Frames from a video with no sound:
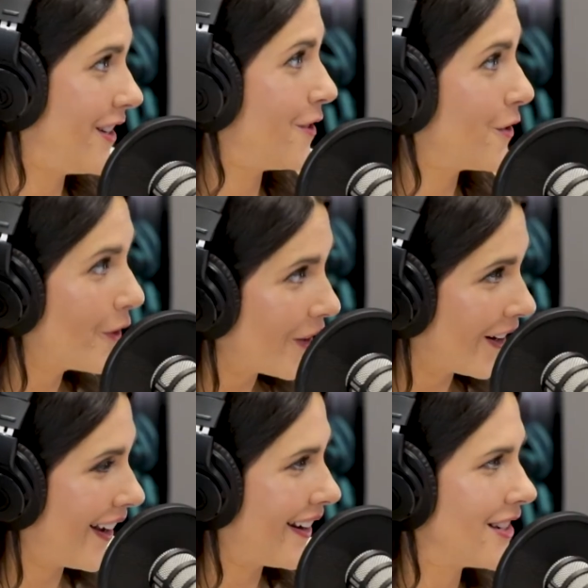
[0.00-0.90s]
in New
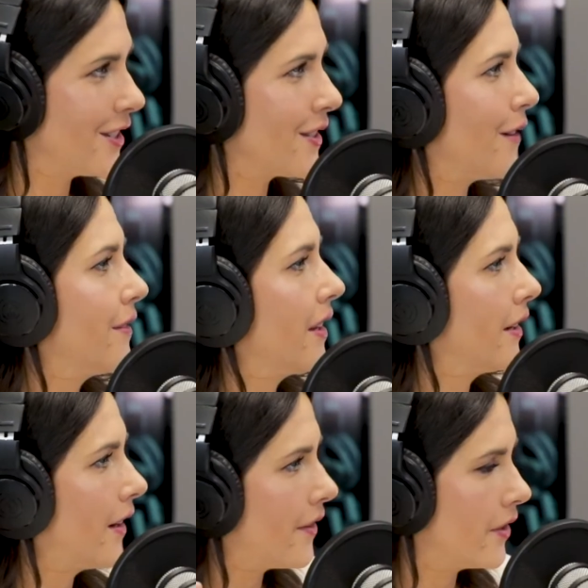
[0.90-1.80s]
York, and I want to
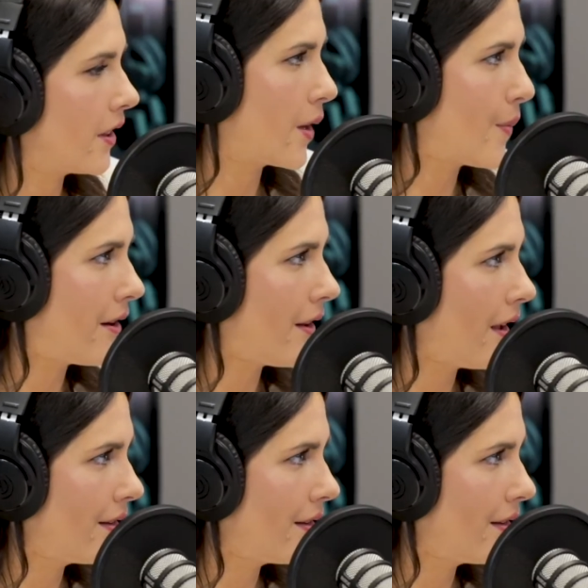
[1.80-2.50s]
hear everything about it.